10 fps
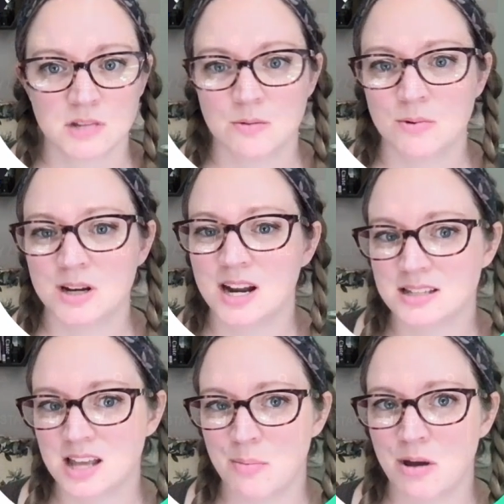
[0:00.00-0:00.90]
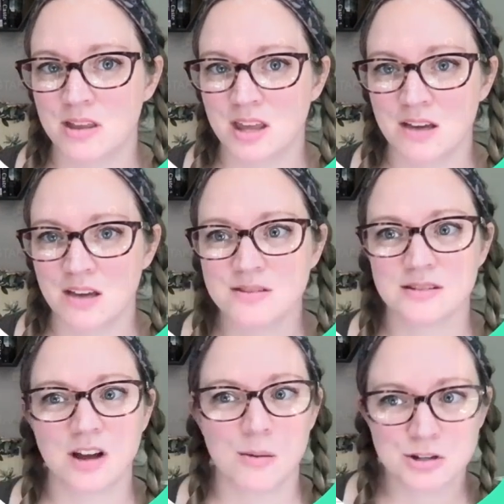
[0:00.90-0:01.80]
What did I say about the GIFs and
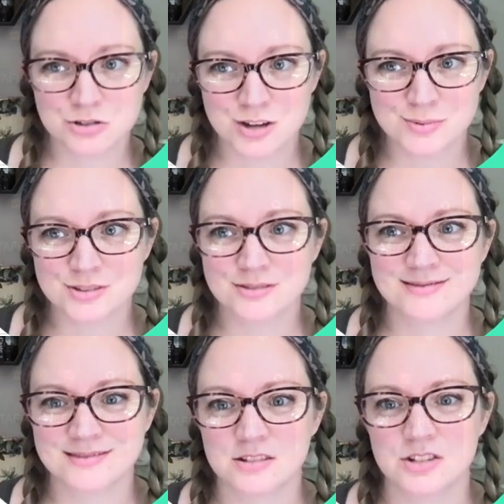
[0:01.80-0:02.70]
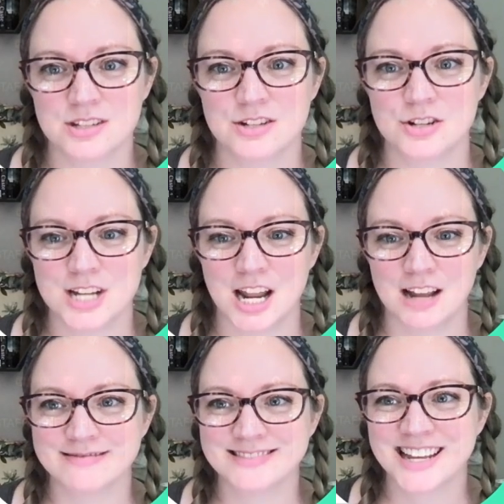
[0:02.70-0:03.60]
comic strips? Just entertaining.
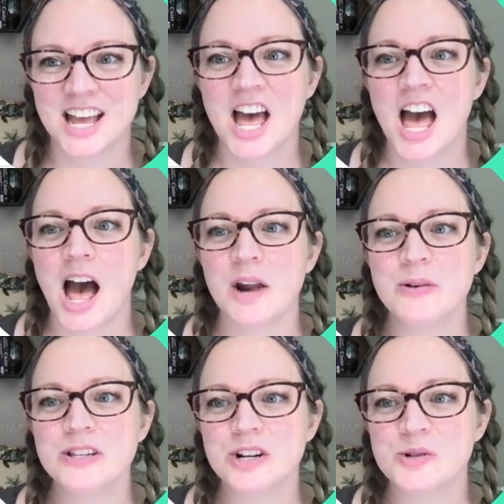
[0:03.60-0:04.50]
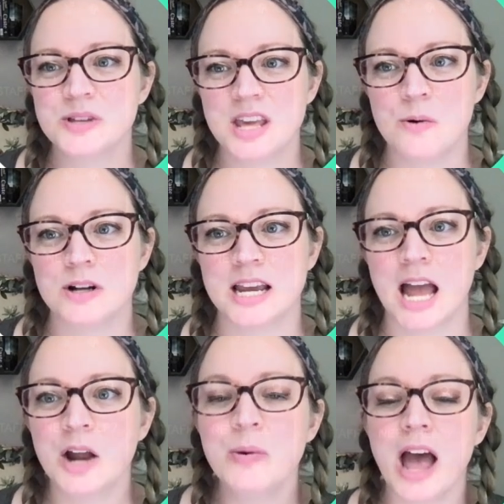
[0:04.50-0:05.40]
How do we search with keywords? Like,
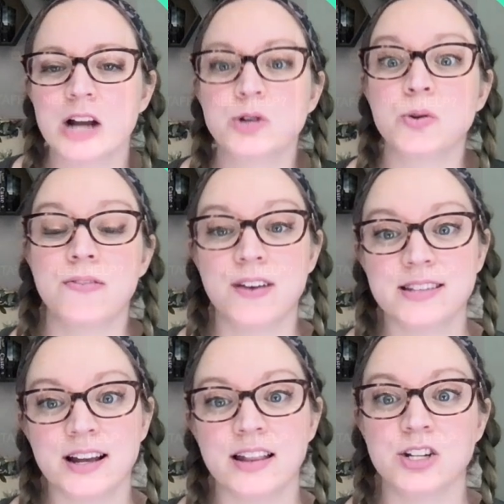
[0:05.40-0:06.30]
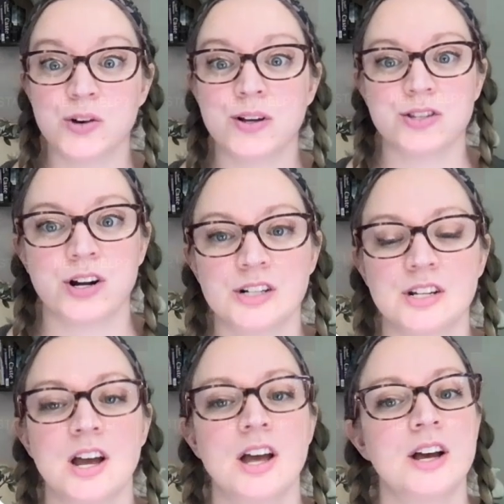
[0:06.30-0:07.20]
how do we actually physically a search?
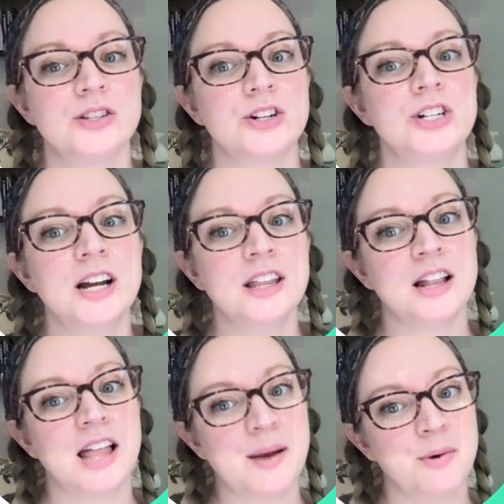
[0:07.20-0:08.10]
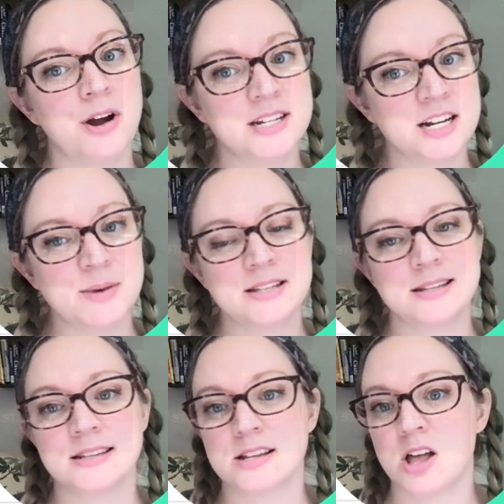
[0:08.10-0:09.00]
Searching in the library
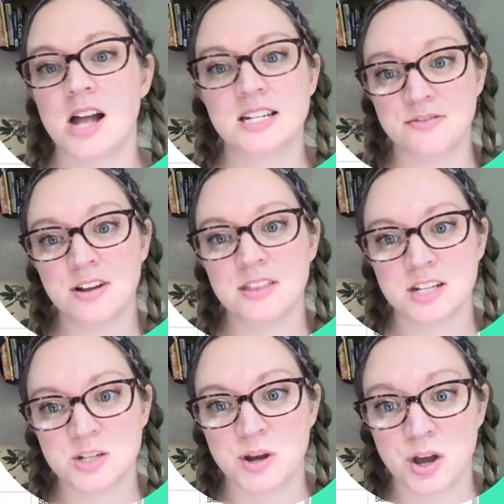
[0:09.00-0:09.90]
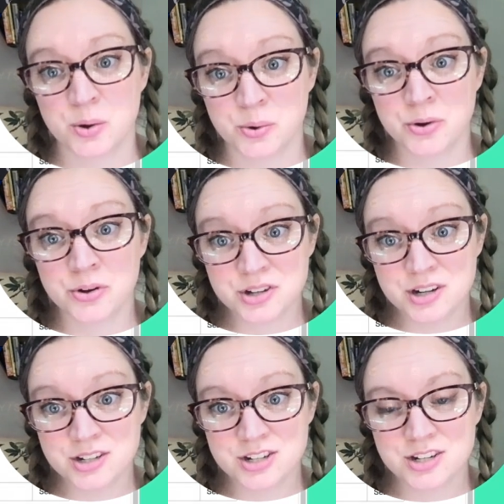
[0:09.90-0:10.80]
databases is a lot different than doing a Google
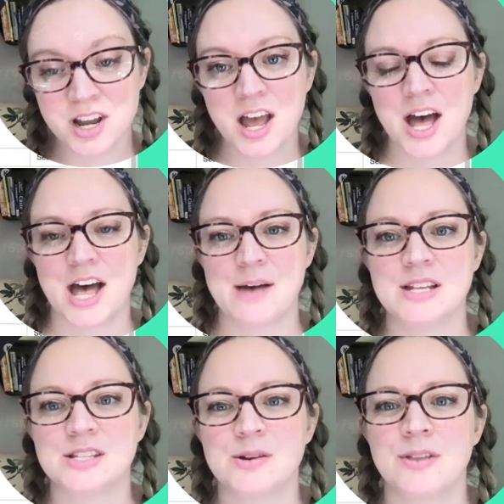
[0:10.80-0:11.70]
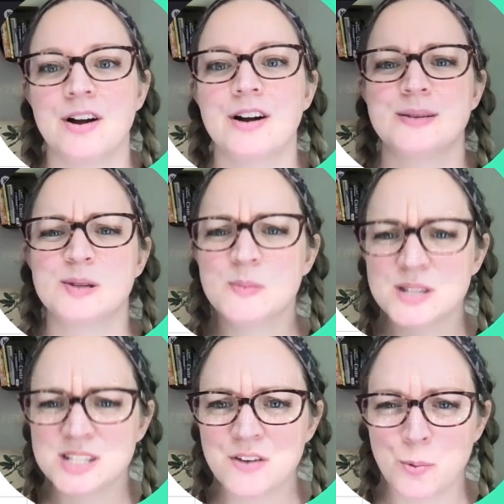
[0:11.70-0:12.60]
search. And so there are some
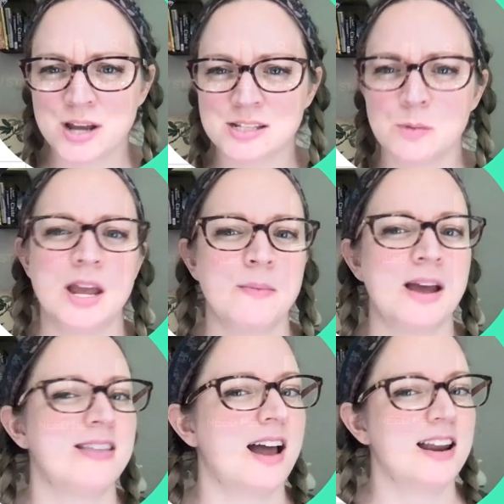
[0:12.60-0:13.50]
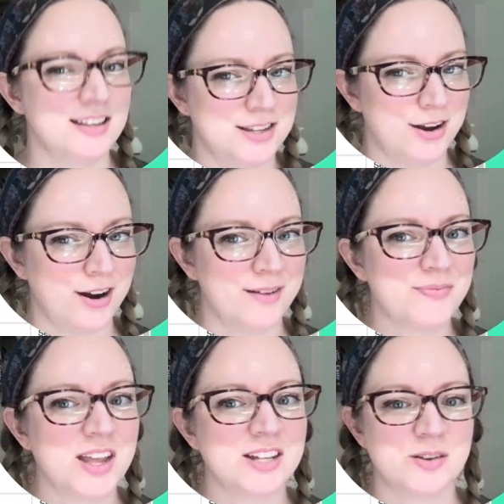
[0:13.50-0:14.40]
specific ways that we can make that easier.
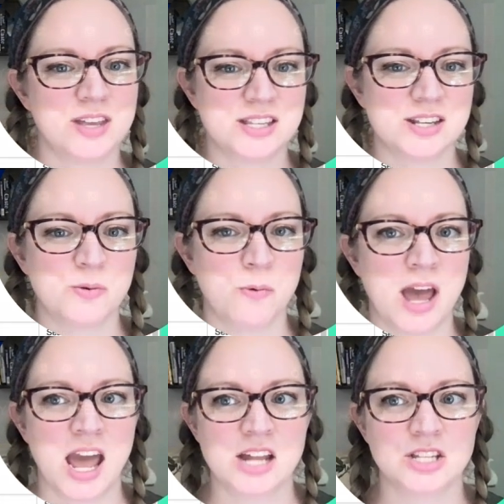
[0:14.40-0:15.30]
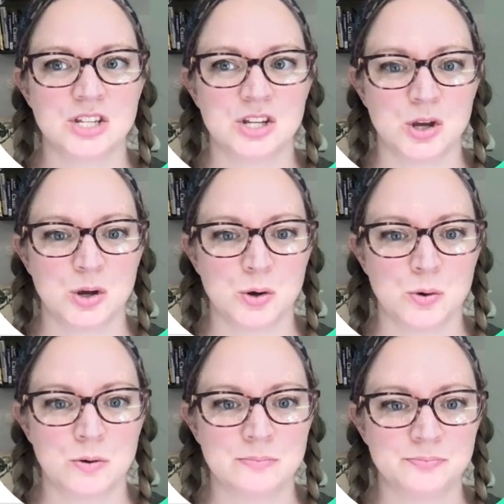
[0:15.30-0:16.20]
And so this is a way to